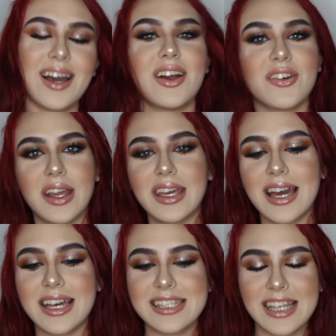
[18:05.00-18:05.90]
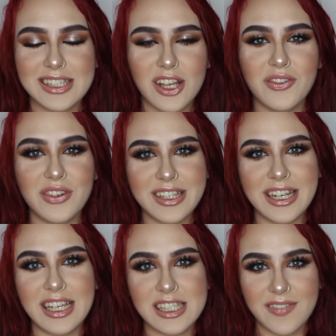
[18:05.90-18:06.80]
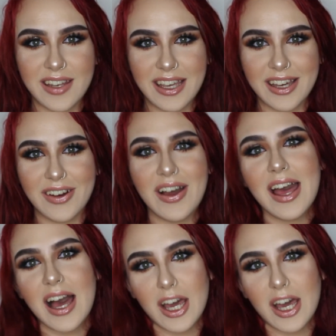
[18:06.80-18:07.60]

Alright, guys, that's all for today's video.